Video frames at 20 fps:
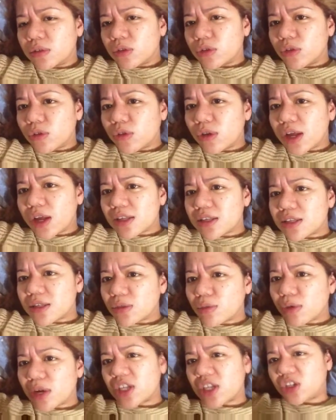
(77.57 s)
Do not
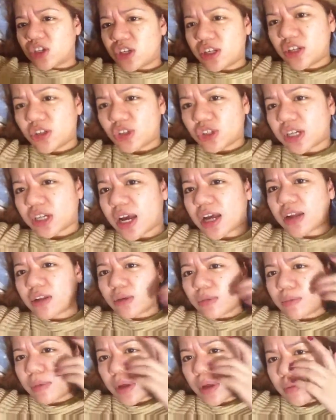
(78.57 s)
switch the
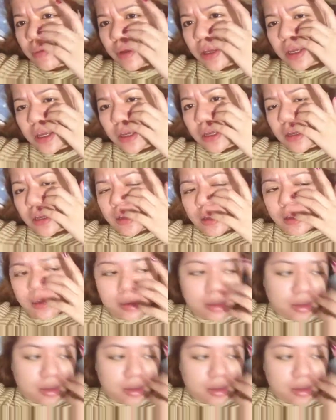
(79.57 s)
channel, baby.